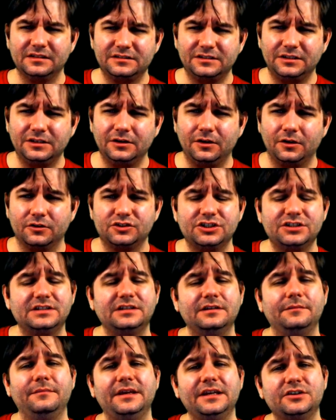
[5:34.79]
You know, just to
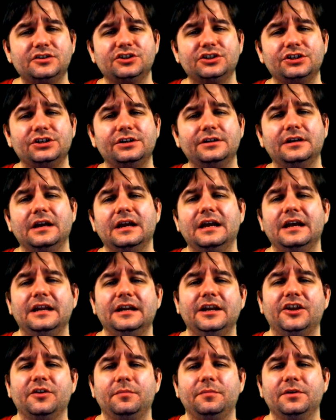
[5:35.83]
make sure
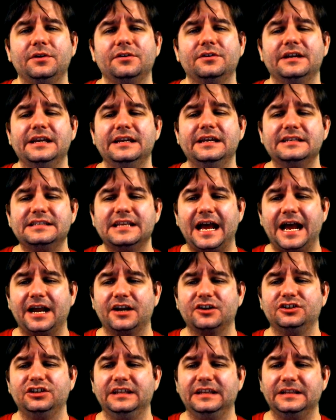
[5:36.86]
that computer is
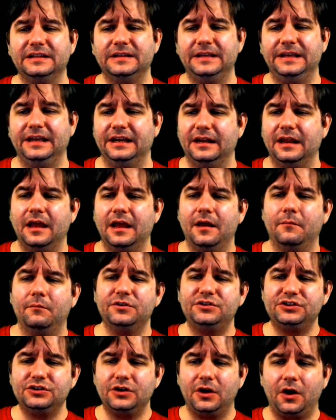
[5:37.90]
actually clean.
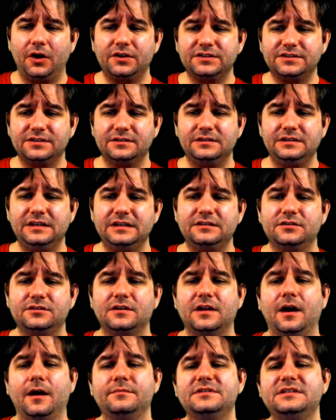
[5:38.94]
But you also need to
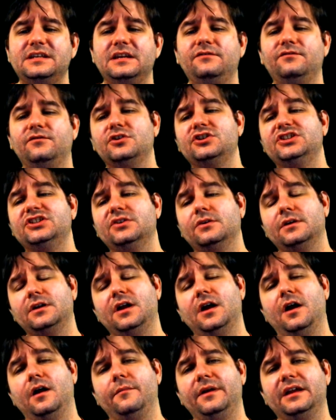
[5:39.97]
compensate for the
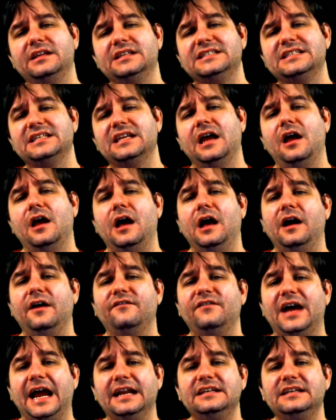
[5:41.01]
shortcomings of
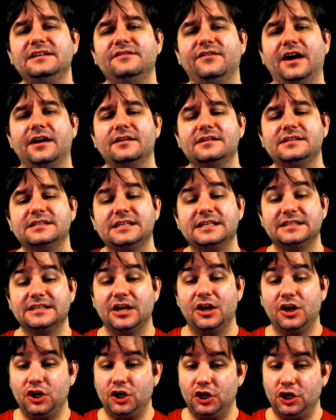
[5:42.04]
antiviruses
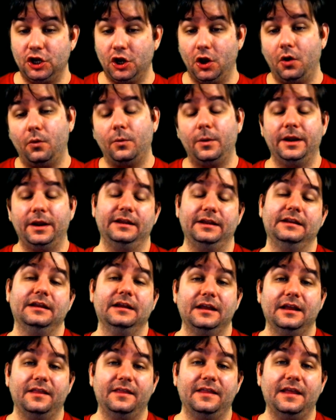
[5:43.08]
knowing
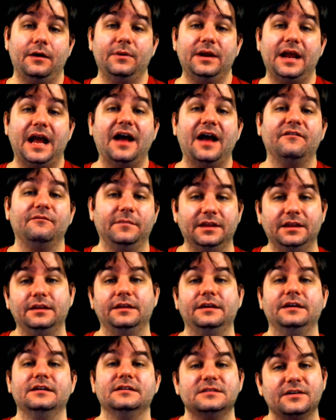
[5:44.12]
that we have
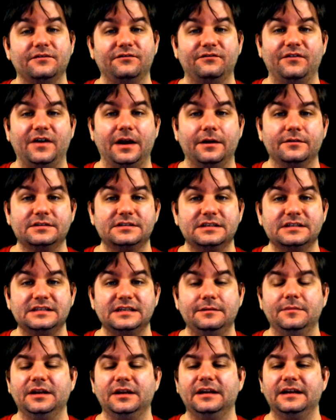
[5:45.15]
millions of viruses
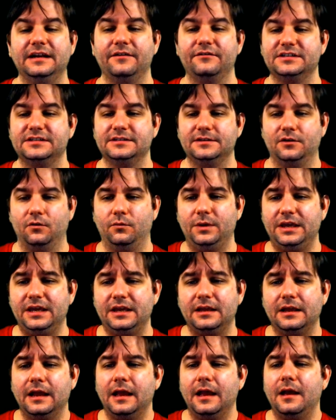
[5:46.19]
emitted every single
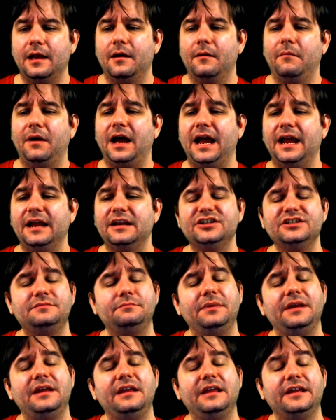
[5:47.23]
week by just
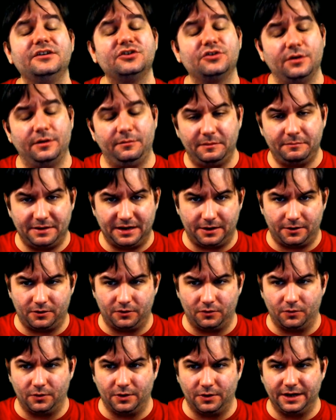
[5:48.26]
being extremely
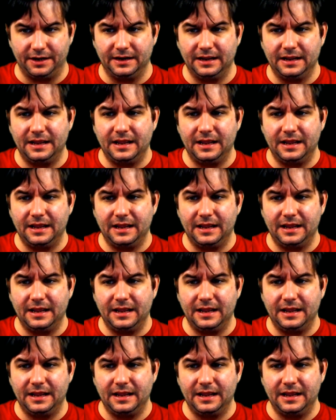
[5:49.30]
paranoid.